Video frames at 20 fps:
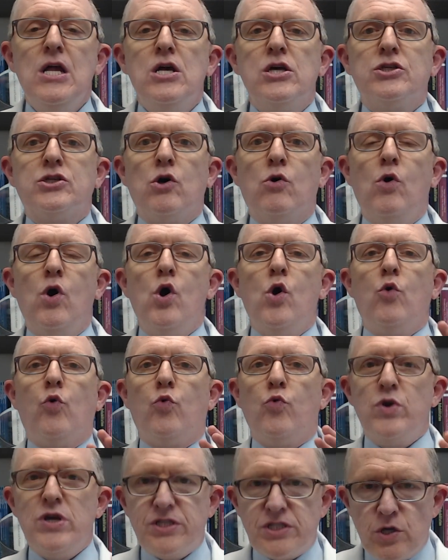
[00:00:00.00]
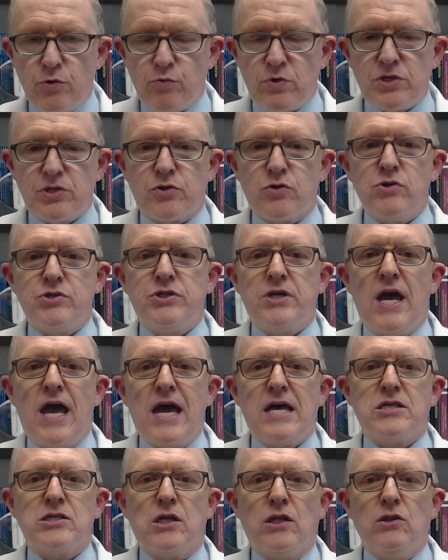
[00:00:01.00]
So recent research
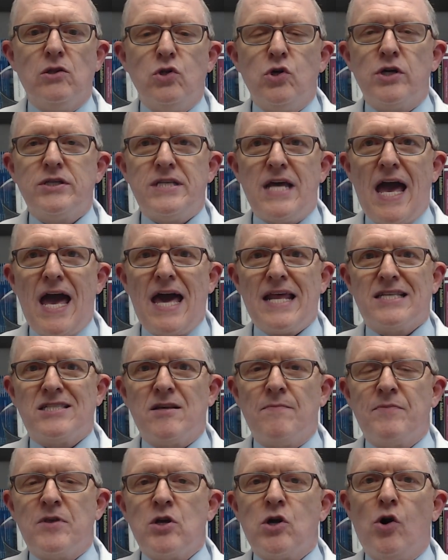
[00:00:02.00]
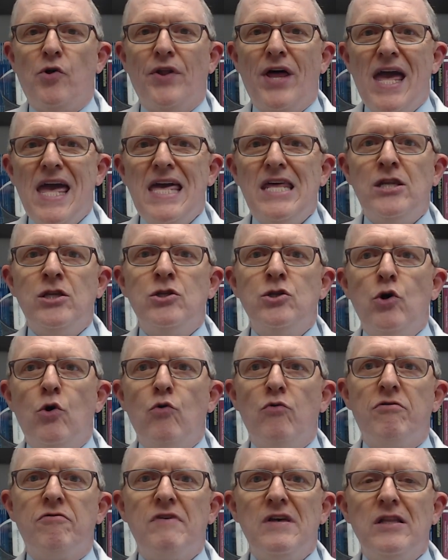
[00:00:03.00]
has looked at something called
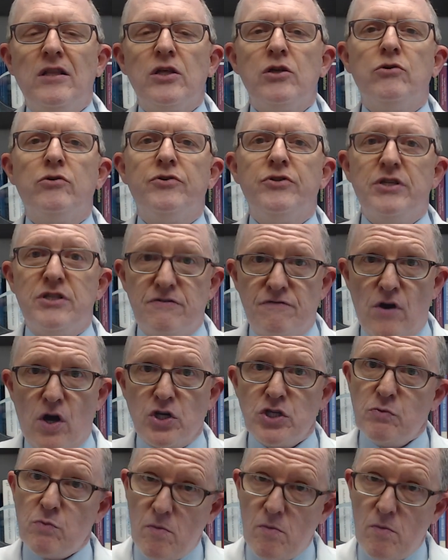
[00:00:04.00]
endothelial dysfunction.